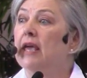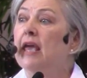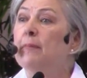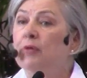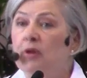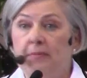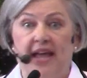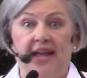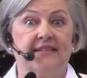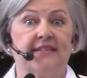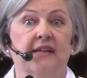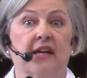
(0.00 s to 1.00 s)

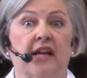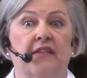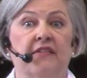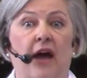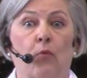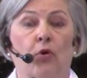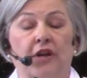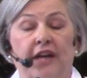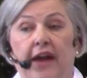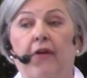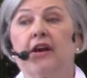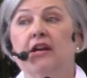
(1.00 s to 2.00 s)
implements that were
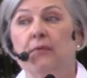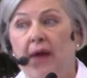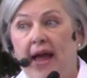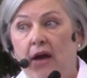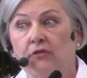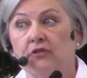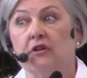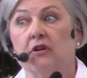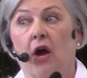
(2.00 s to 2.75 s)
carried around